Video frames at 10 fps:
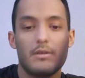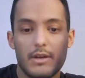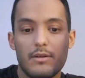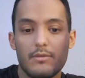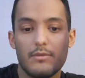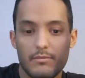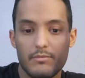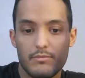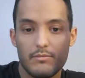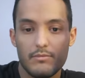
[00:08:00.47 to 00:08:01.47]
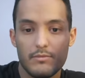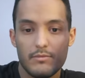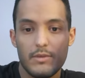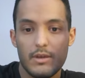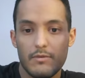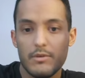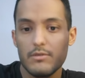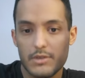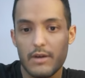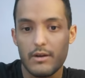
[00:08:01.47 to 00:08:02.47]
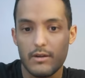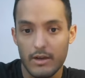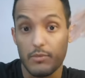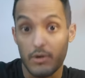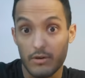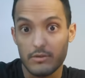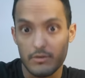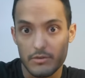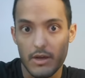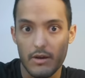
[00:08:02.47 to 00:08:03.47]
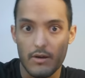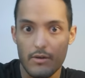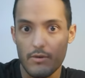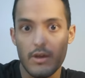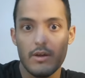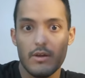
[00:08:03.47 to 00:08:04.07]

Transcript: it out giving you a shout out, like a personal shout out, or